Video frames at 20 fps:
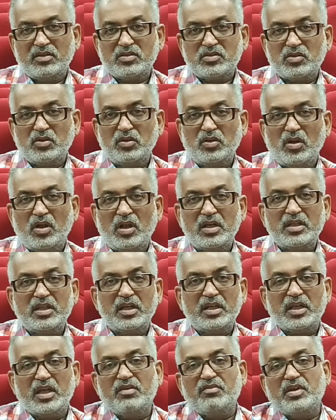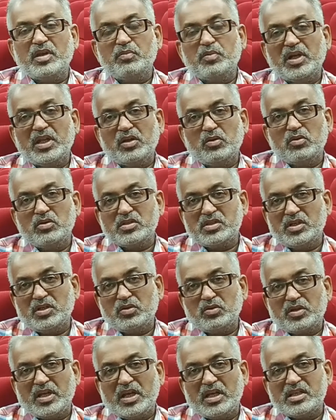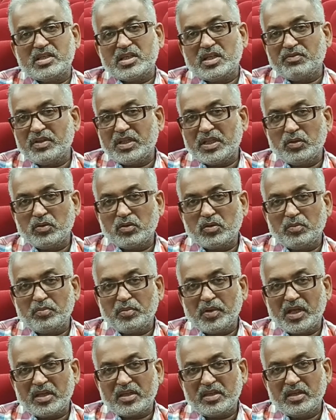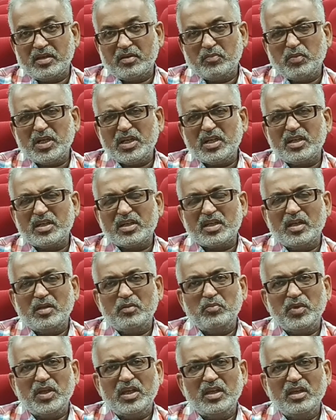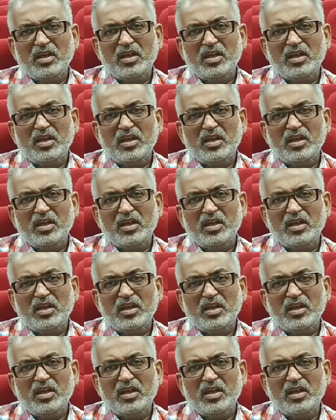so not that everybody goes into cancer with leukoplakia but it can be